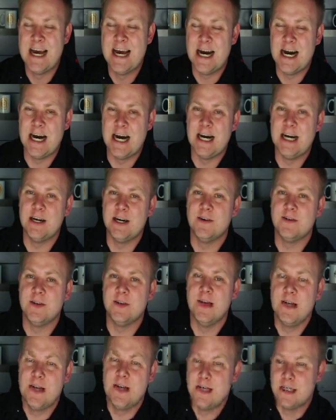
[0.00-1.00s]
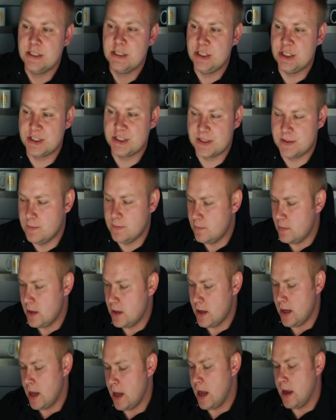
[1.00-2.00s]
of just
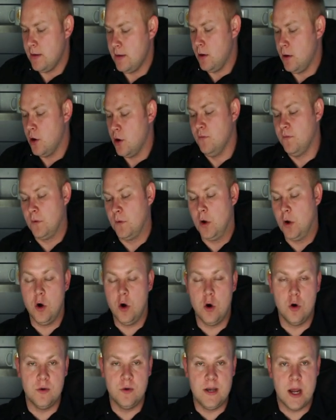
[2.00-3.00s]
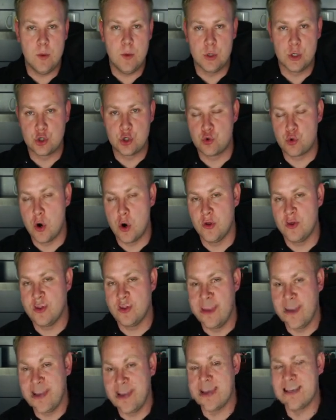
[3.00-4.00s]
overall network growth,
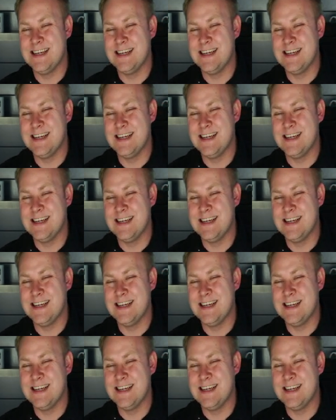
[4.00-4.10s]
and